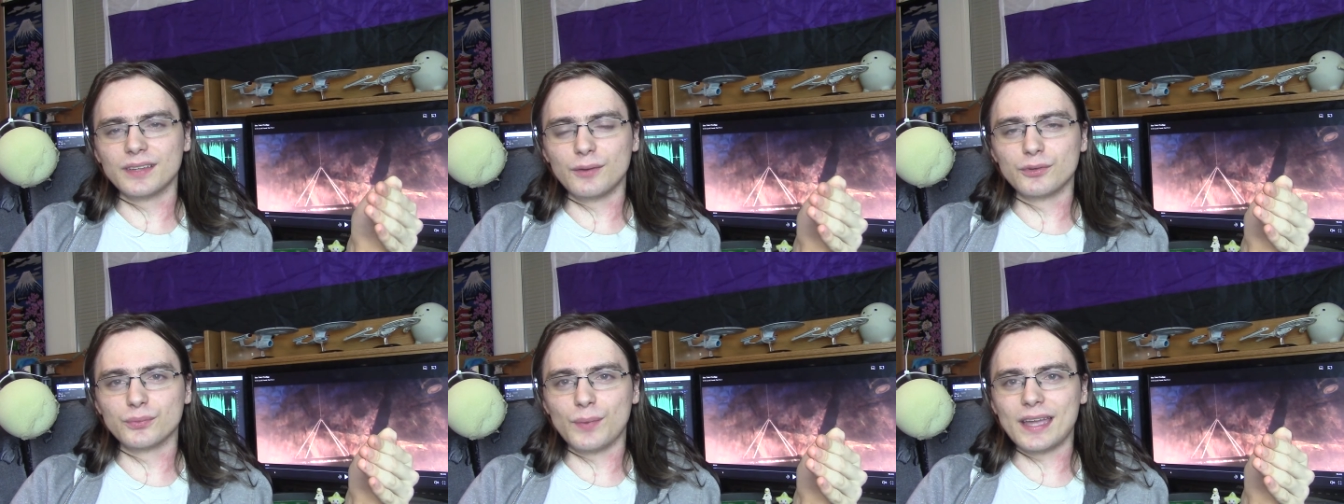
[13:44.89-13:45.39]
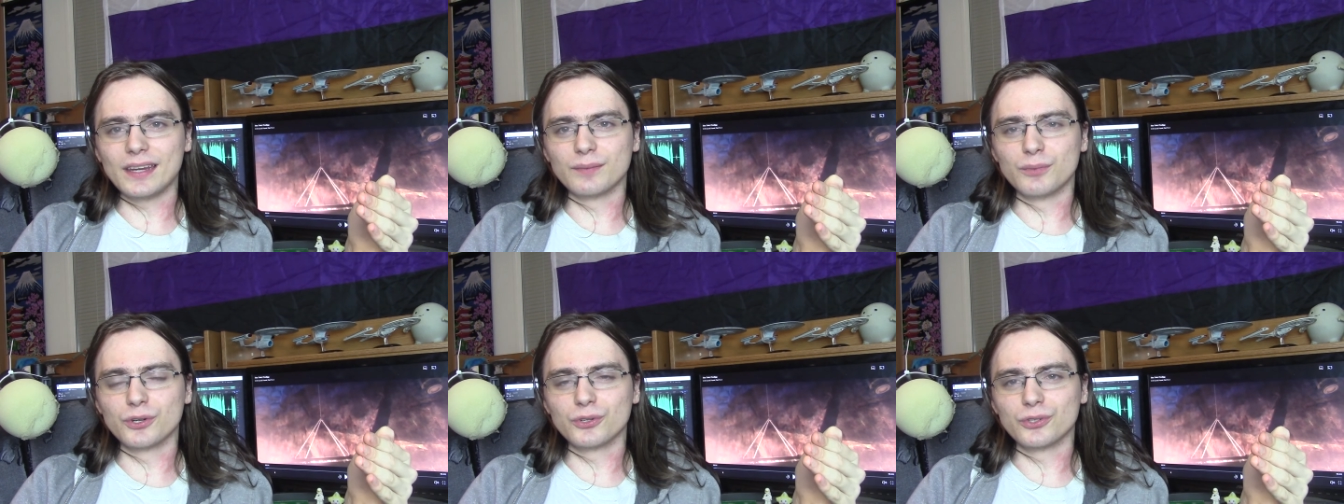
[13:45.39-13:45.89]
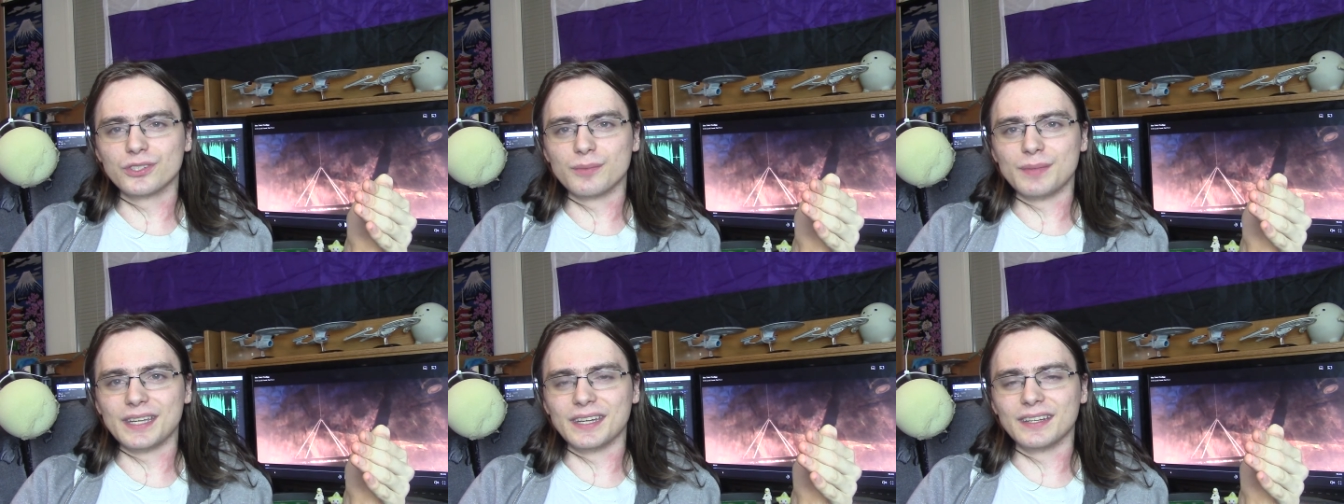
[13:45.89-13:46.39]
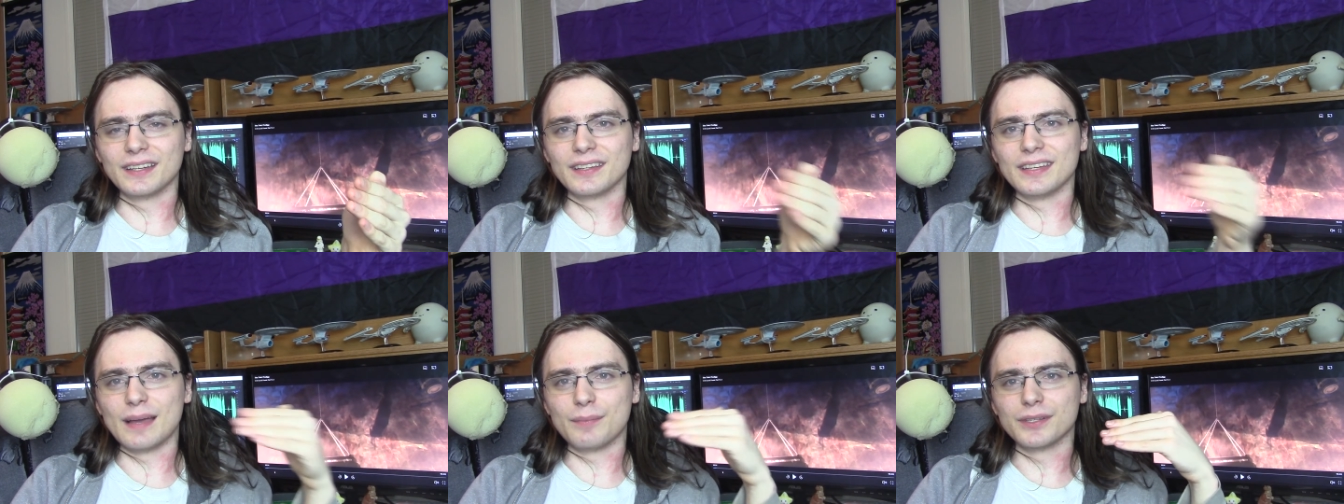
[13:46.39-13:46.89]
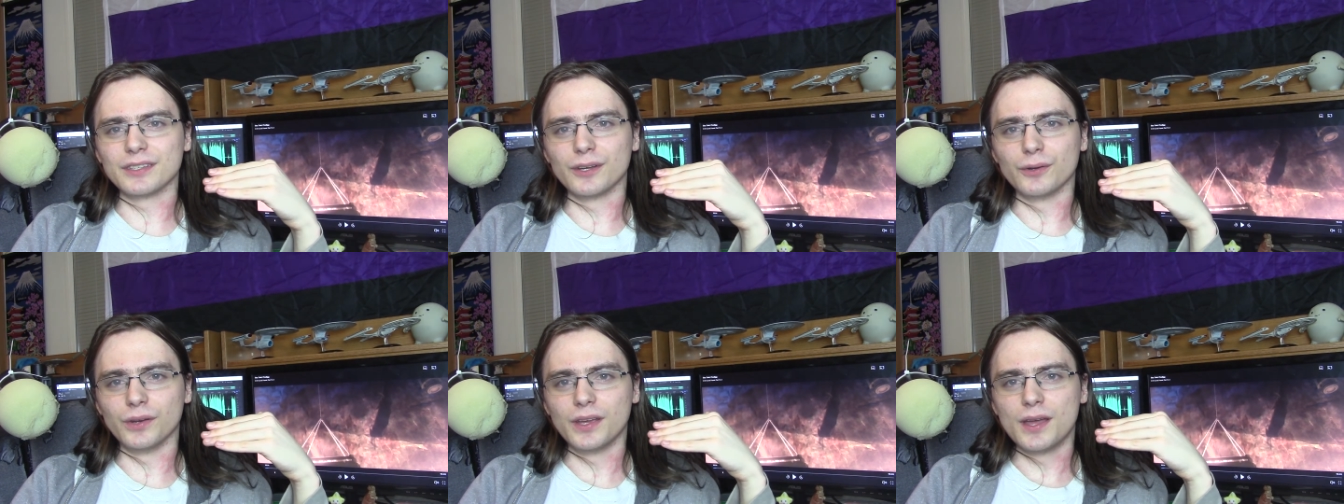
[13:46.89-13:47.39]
It was weighted more towards the beginning of the episode,